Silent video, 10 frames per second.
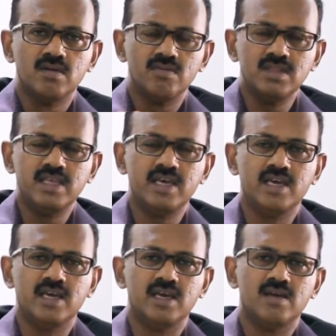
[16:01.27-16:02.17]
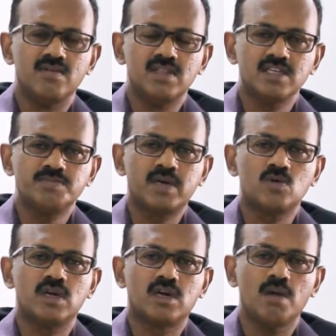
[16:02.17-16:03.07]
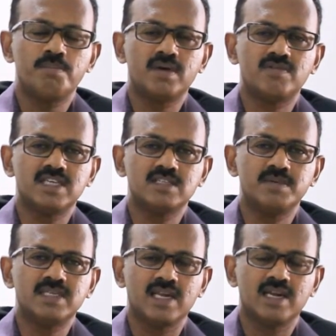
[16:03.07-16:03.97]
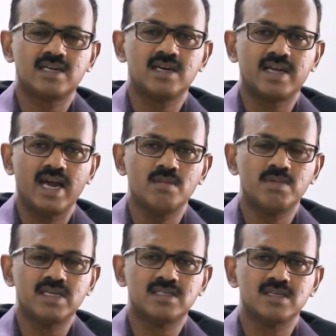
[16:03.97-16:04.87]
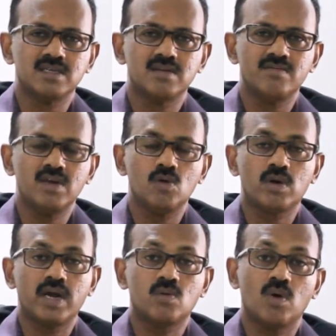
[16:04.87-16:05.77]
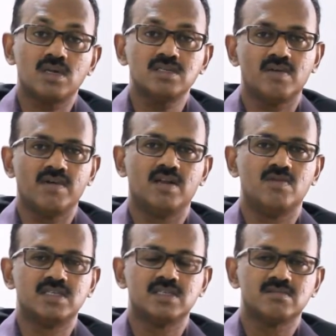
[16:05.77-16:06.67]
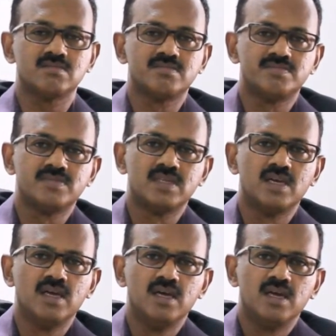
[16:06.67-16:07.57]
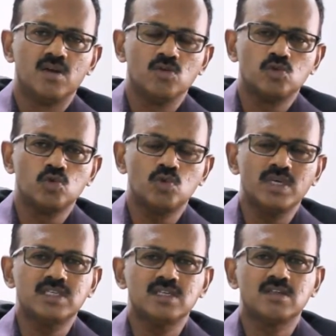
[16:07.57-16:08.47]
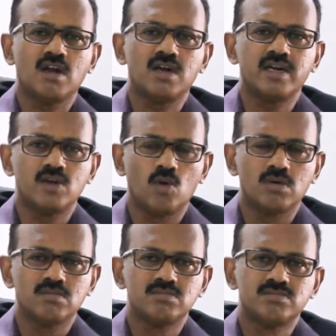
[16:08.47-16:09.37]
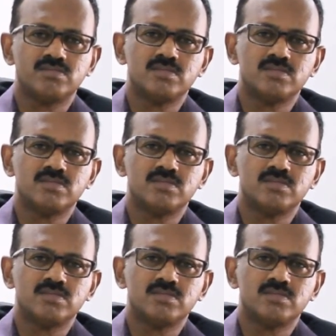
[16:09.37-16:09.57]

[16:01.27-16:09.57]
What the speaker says: With respect to the topic which has been selected, calibration, we will look at what is evaluation. So the situation is already known.